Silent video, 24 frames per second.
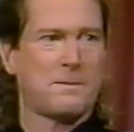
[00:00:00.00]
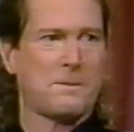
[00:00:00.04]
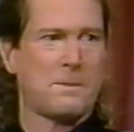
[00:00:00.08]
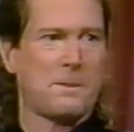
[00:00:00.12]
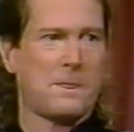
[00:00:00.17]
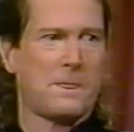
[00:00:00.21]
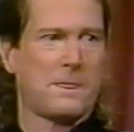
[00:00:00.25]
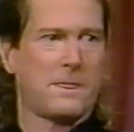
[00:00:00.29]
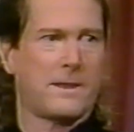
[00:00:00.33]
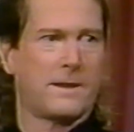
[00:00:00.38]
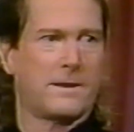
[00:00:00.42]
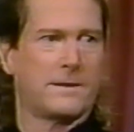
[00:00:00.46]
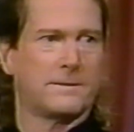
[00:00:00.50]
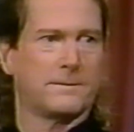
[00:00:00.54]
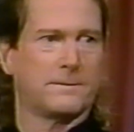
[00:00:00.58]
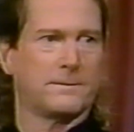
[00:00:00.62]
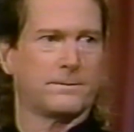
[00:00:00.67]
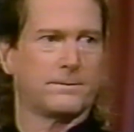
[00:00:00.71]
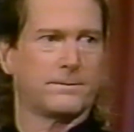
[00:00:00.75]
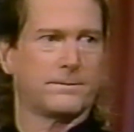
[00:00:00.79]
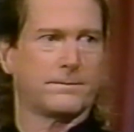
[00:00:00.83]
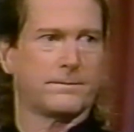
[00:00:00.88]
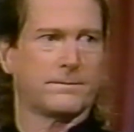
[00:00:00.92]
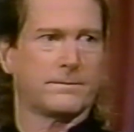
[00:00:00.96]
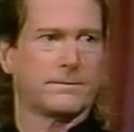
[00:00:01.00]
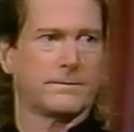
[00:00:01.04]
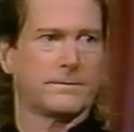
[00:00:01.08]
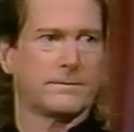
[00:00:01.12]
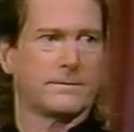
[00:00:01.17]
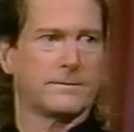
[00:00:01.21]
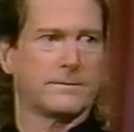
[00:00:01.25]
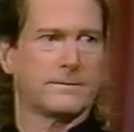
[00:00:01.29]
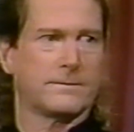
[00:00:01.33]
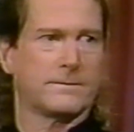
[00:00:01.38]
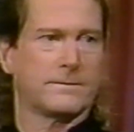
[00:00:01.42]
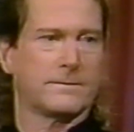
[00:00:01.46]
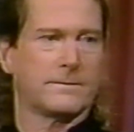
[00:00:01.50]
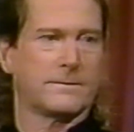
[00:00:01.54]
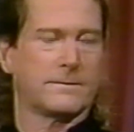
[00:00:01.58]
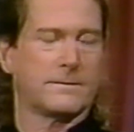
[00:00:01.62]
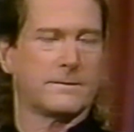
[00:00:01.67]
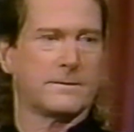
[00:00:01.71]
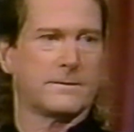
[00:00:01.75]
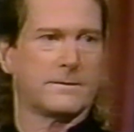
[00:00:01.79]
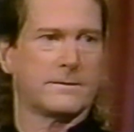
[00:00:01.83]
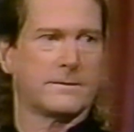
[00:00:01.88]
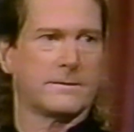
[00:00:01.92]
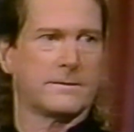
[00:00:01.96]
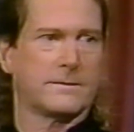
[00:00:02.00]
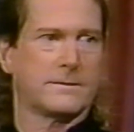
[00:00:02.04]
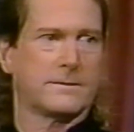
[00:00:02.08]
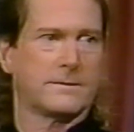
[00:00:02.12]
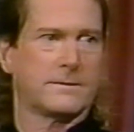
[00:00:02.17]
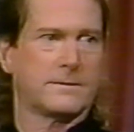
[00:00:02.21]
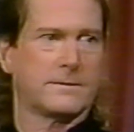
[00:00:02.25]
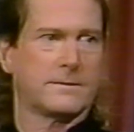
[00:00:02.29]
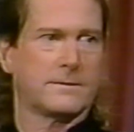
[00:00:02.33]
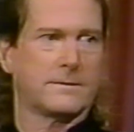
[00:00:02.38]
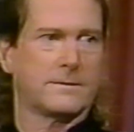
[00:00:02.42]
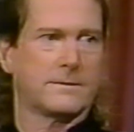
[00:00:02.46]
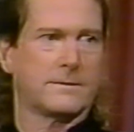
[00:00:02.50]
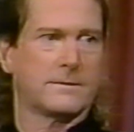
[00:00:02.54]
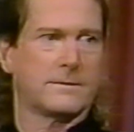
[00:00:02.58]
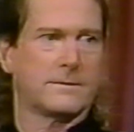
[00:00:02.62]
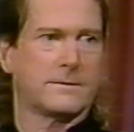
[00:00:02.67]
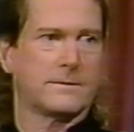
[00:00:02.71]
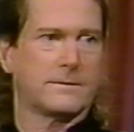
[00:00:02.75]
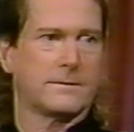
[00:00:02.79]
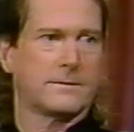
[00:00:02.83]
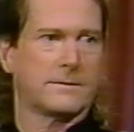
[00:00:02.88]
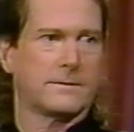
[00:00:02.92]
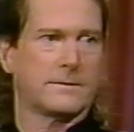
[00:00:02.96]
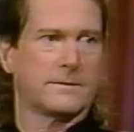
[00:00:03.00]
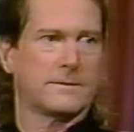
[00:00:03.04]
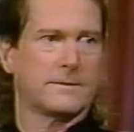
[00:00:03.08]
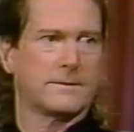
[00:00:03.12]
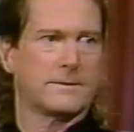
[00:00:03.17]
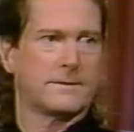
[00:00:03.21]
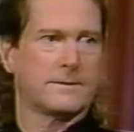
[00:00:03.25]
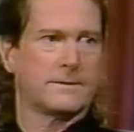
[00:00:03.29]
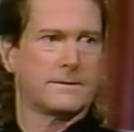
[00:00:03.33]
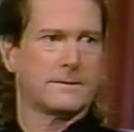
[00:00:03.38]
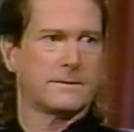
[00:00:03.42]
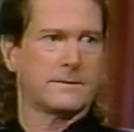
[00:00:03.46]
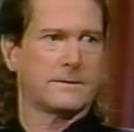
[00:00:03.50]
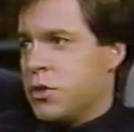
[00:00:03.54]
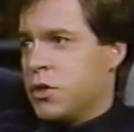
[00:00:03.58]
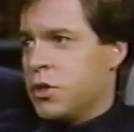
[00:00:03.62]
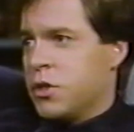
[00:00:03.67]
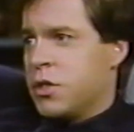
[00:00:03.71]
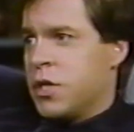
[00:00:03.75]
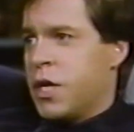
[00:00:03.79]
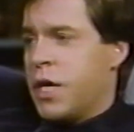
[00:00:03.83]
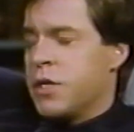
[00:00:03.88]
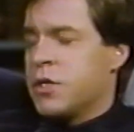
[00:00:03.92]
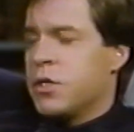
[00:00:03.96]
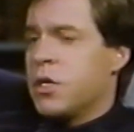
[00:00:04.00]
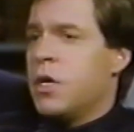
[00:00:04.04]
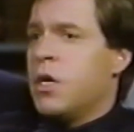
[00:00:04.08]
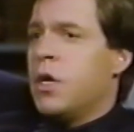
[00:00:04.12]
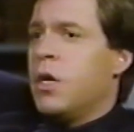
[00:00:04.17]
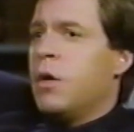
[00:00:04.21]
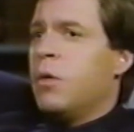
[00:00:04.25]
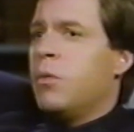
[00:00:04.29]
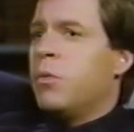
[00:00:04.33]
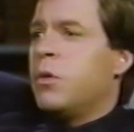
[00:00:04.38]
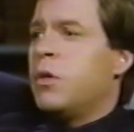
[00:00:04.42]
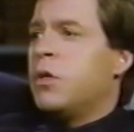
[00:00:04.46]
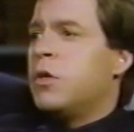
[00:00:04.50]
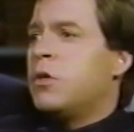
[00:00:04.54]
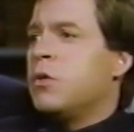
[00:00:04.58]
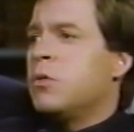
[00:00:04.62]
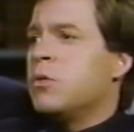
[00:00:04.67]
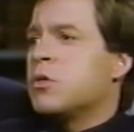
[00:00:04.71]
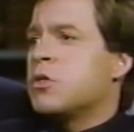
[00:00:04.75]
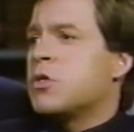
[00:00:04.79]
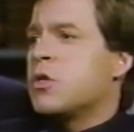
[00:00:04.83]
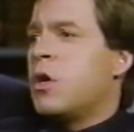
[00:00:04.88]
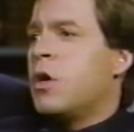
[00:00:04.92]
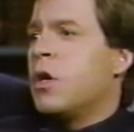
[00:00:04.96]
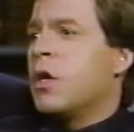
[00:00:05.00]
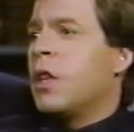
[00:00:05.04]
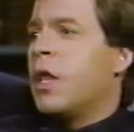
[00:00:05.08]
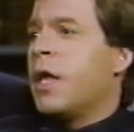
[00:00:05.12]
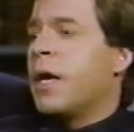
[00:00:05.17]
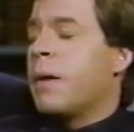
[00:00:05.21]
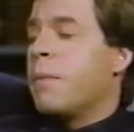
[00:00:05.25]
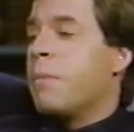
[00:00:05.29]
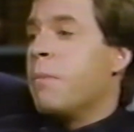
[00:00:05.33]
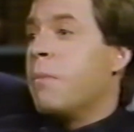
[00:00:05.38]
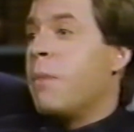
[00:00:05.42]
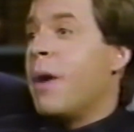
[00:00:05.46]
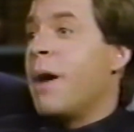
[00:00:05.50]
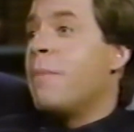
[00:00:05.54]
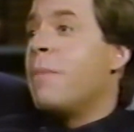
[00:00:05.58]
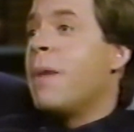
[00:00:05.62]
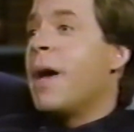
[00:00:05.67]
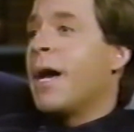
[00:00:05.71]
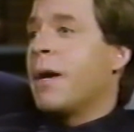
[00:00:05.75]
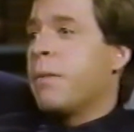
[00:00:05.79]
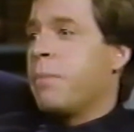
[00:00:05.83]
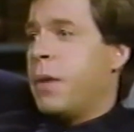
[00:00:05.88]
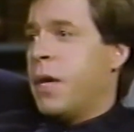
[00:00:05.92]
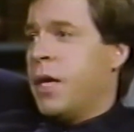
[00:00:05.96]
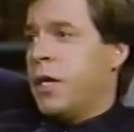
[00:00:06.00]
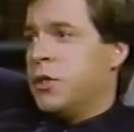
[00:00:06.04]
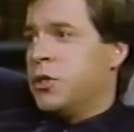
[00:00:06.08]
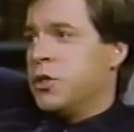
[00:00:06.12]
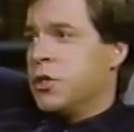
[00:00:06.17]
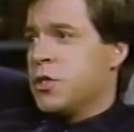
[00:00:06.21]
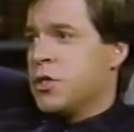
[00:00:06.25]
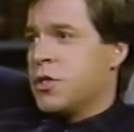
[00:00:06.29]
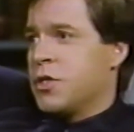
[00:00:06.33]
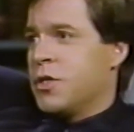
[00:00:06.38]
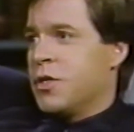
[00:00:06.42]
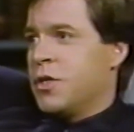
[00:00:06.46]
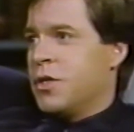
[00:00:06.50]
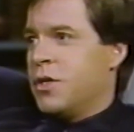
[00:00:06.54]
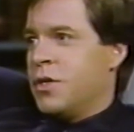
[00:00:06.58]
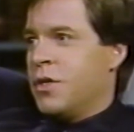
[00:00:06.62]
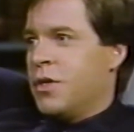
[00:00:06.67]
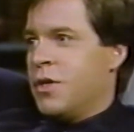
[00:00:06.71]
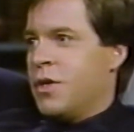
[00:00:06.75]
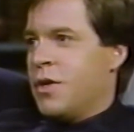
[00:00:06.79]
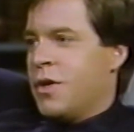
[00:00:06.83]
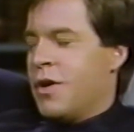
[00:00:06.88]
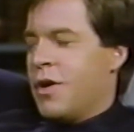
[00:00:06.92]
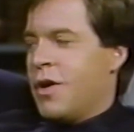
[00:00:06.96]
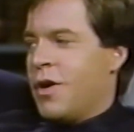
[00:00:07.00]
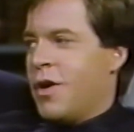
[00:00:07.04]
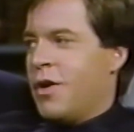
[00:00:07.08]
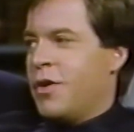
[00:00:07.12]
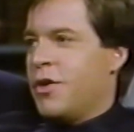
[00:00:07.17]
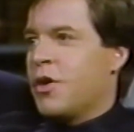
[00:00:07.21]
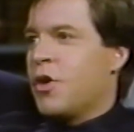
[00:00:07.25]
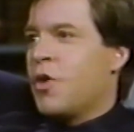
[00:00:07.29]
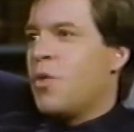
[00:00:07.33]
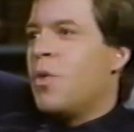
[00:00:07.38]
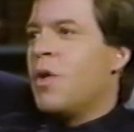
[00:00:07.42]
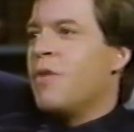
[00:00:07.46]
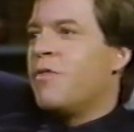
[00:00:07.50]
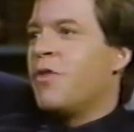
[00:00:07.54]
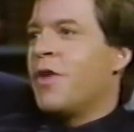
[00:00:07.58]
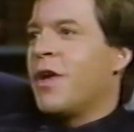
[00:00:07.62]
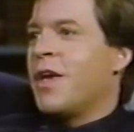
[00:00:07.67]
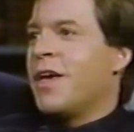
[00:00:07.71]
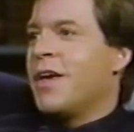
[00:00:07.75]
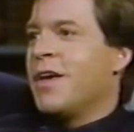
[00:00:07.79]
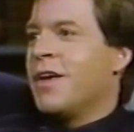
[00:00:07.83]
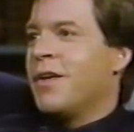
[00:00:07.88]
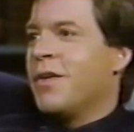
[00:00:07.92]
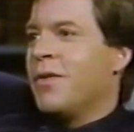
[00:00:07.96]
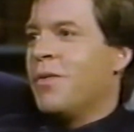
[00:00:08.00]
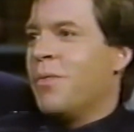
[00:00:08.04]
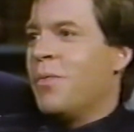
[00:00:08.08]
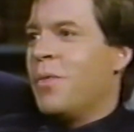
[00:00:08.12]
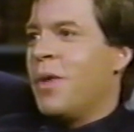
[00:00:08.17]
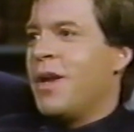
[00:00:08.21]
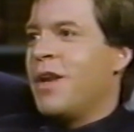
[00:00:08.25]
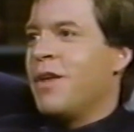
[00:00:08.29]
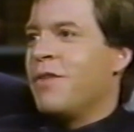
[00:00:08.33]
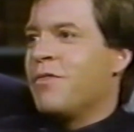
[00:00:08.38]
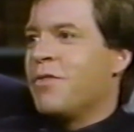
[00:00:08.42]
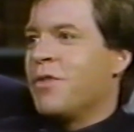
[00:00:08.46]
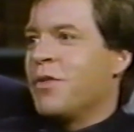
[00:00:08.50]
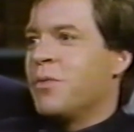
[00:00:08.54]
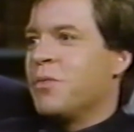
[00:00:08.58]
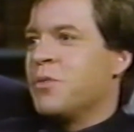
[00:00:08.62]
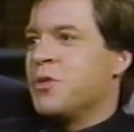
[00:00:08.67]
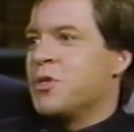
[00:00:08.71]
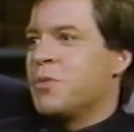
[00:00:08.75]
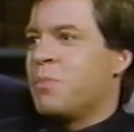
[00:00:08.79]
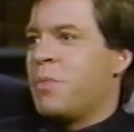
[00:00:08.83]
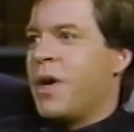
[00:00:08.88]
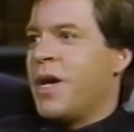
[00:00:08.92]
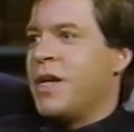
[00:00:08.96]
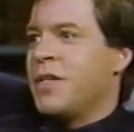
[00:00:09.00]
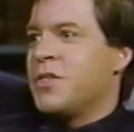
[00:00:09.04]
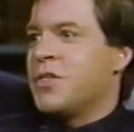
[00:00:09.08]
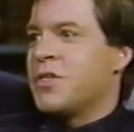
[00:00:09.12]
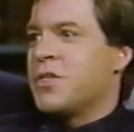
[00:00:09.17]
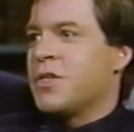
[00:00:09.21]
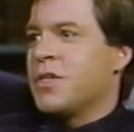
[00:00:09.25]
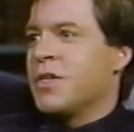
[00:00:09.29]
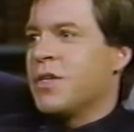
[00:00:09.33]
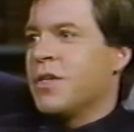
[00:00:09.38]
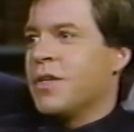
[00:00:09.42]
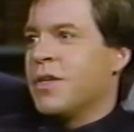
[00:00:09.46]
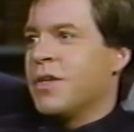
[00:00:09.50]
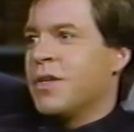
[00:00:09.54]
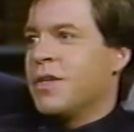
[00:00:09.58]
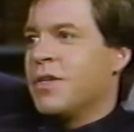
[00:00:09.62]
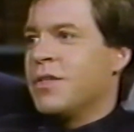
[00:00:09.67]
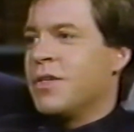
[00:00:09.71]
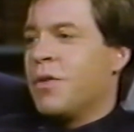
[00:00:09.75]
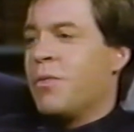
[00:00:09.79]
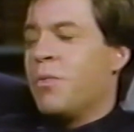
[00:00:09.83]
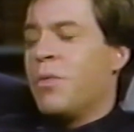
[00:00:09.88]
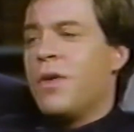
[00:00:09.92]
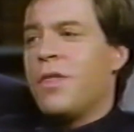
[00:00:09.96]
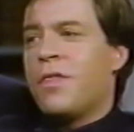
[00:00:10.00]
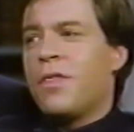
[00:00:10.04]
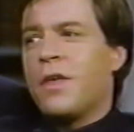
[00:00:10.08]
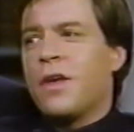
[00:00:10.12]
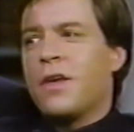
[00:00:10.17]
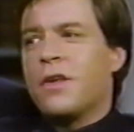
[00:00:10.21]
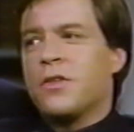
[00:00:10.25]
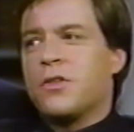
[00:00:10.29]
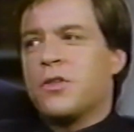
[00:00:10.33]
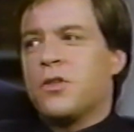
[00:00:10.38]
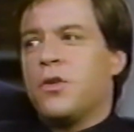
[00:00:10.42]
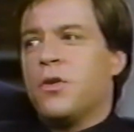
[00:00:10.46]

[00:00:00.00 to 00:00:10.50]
do a Dylan song, obviously Mr. Tambourine Man was a tremendous success. When you do a song like My Back Pages, are you quivering, waiting for the response? Say, we think it's